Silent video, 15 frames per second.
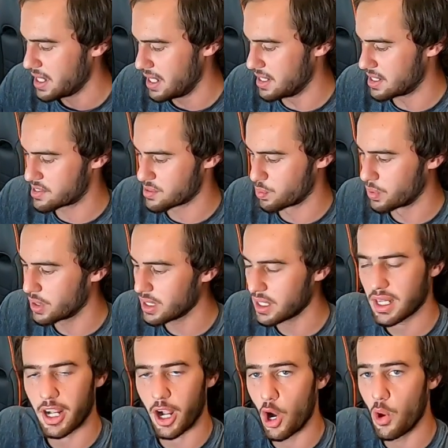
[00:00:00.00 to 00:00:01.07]
It's really
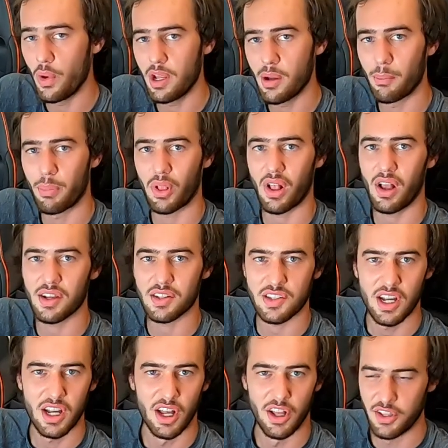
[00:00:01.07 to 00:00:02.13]
like OEM
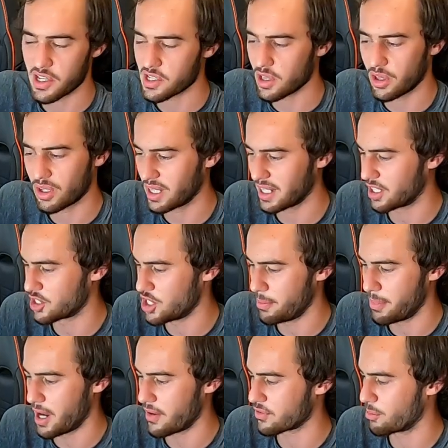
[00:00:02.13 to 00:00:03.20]
Plus. Doesn't look like a cheap
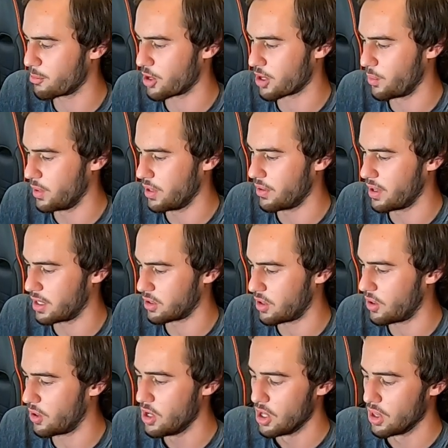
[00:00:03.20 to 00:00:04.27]
aftermarket wheel at
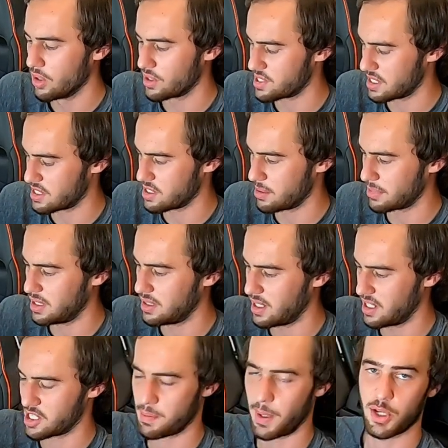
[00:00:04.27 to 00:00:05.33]
all. Looks like something that
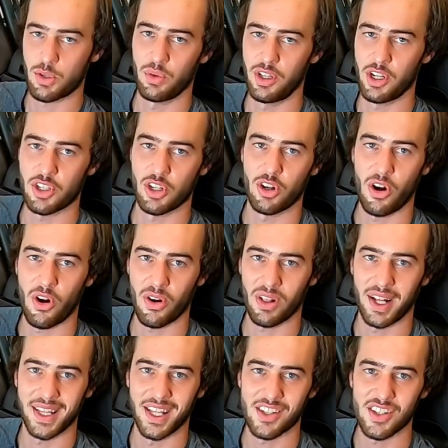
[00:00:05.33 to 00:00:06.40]
a special edition car
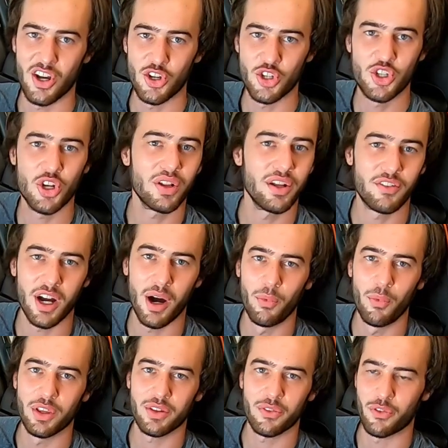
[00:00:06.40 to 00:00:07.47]
like this should have
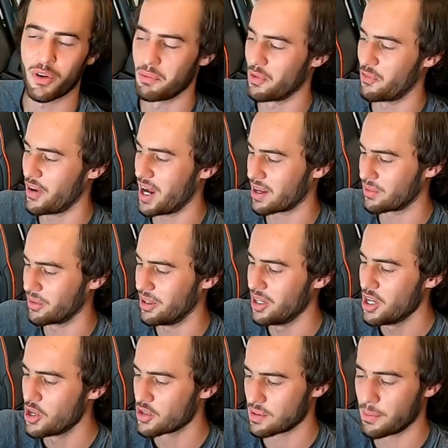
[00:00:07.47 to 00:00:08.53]
with from the factory.
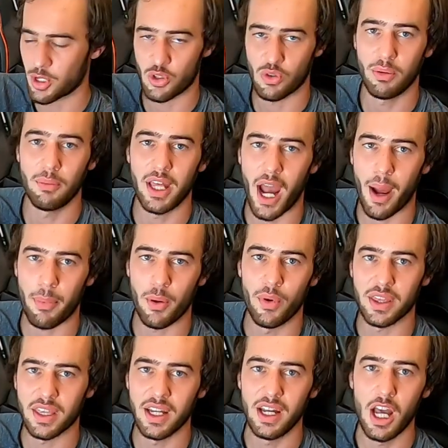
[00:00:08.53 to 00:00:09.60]
So I'm extremely happy
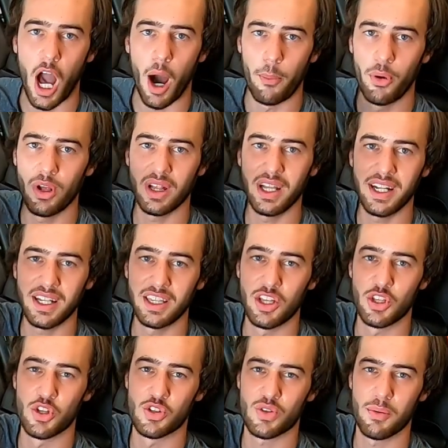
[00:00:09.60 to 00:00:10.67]
with it. I'll put a link in the
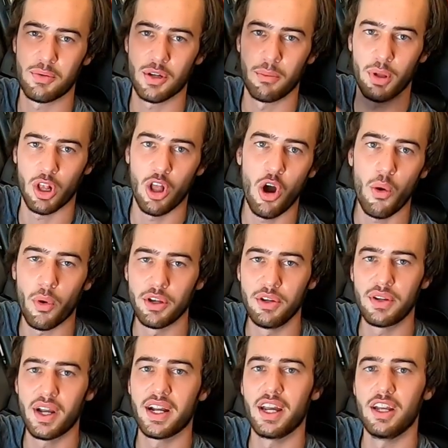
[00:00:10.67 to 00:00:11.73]
description below where you
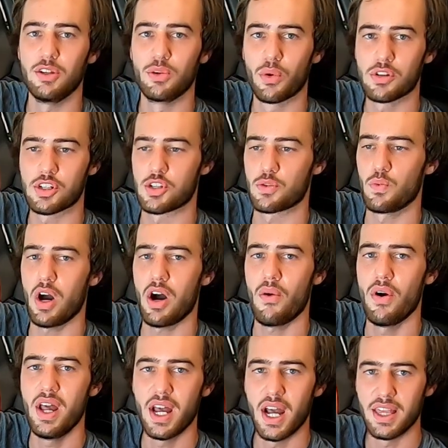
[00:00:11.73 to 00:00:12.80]
could get yours as
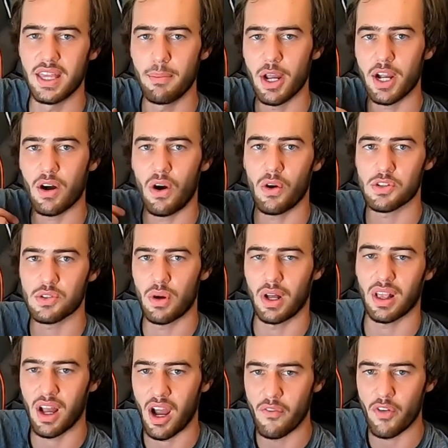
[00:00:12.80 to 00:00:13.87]
well. And they make also a
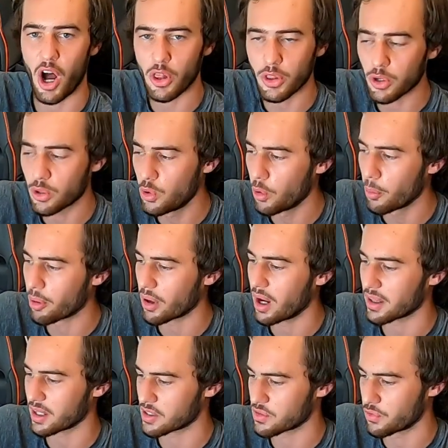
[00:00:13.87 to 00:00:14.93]
lot of other cool
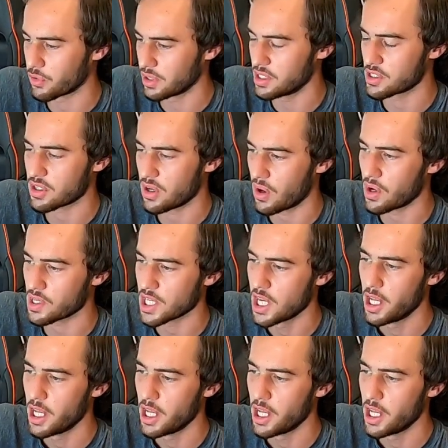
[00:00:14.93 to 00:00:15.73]
products for these cars,